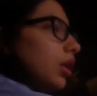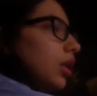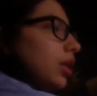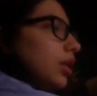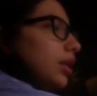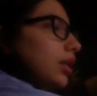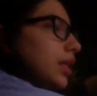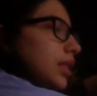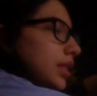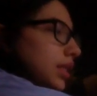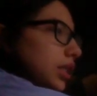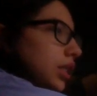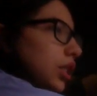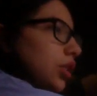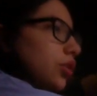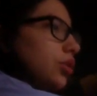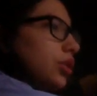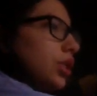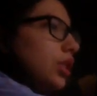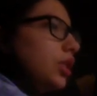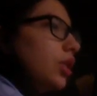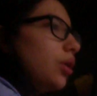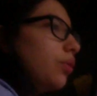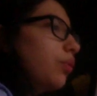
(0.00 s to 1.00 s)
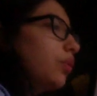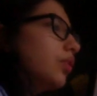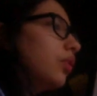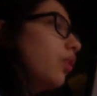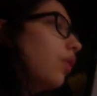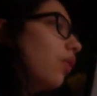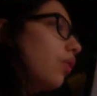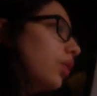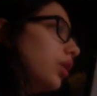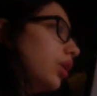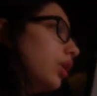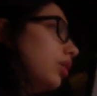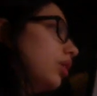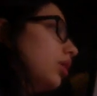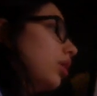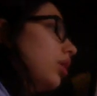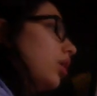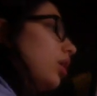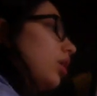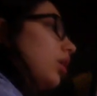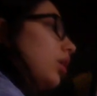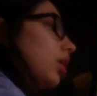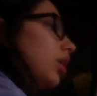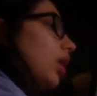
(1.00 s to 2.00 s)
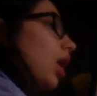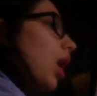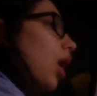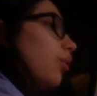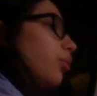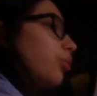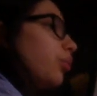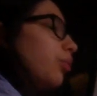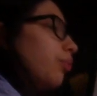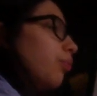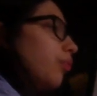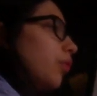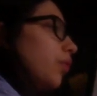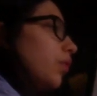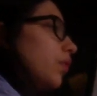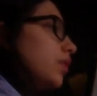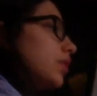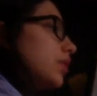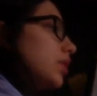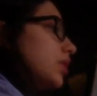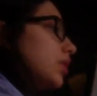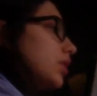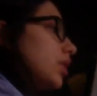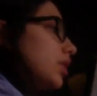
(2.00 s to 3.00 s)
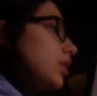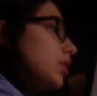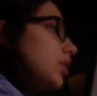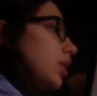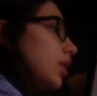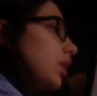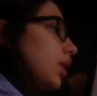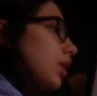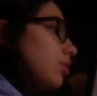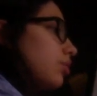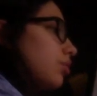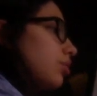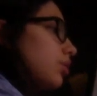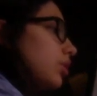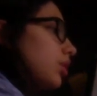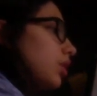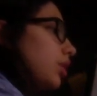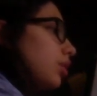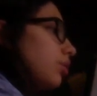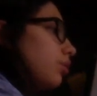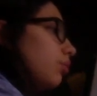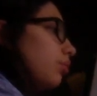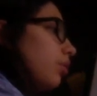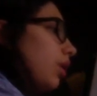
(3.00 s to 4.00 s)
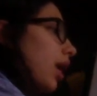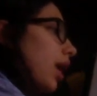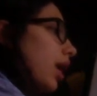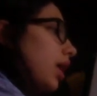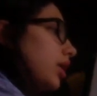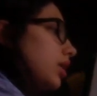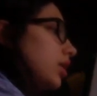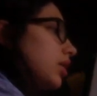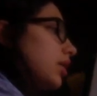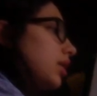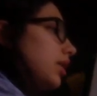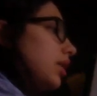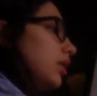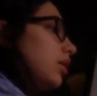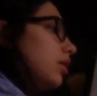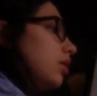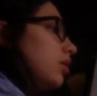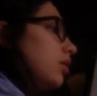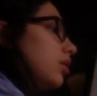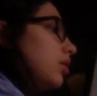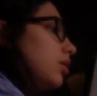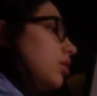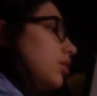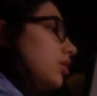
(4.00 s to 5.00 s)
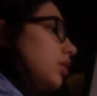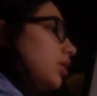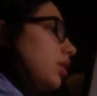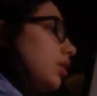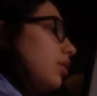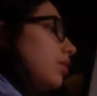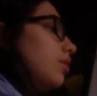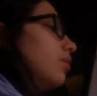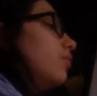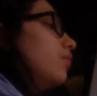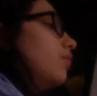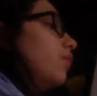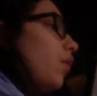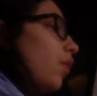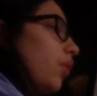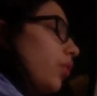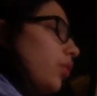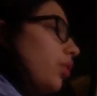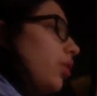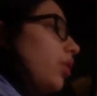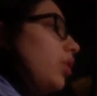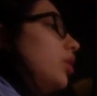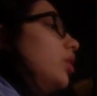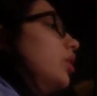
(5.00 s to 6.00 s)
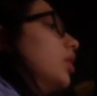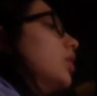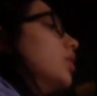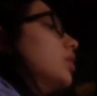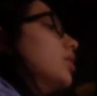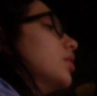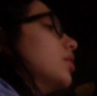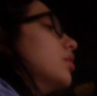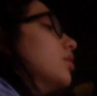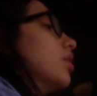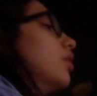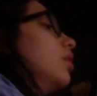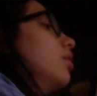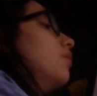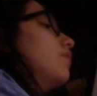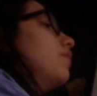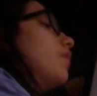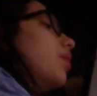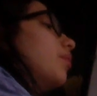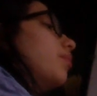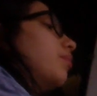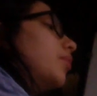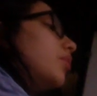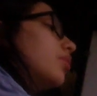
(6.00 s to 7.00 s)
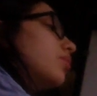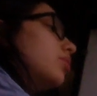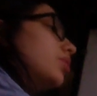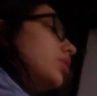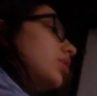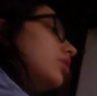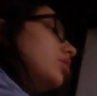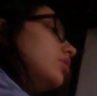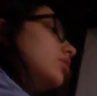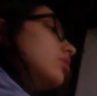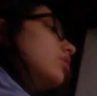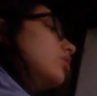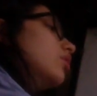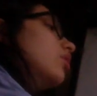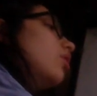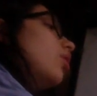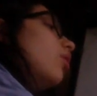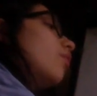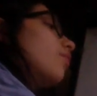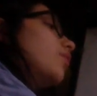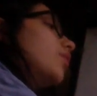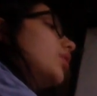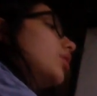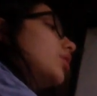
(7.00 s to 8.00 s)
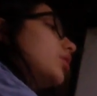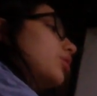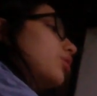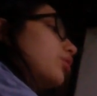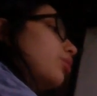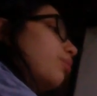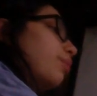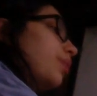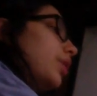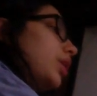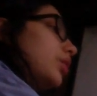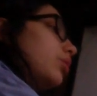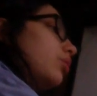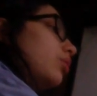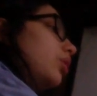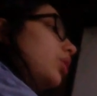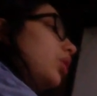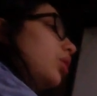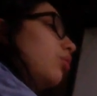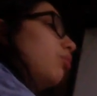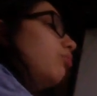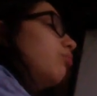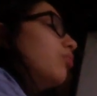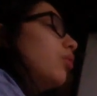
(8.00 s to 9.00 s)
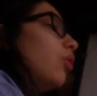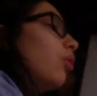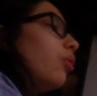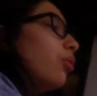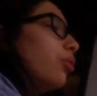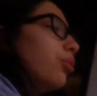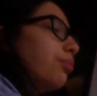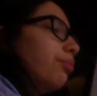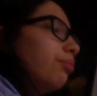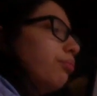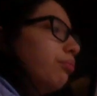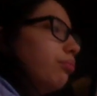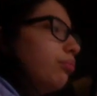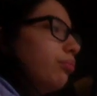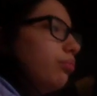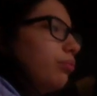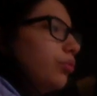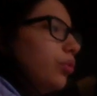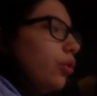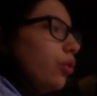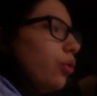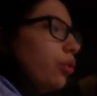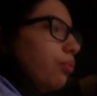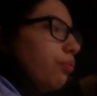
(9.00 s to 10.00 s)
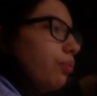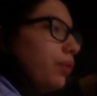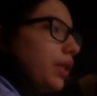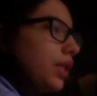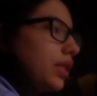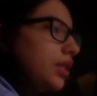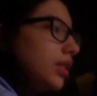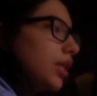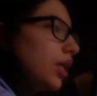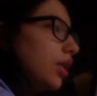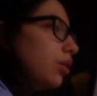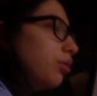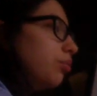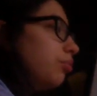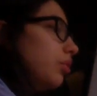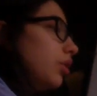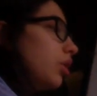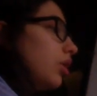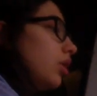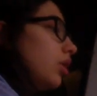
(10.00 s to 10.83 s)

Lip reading: this is associated with other autoimmune diseases that are associated to IgG4. This is fibrosis of the retroperitoneum or mediastinum,